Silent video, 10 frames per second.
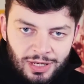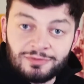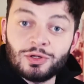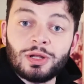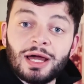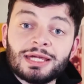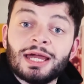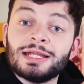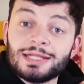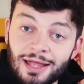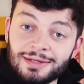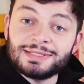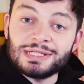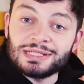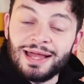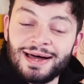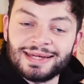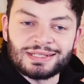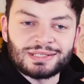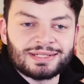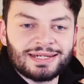if you like 90s lines,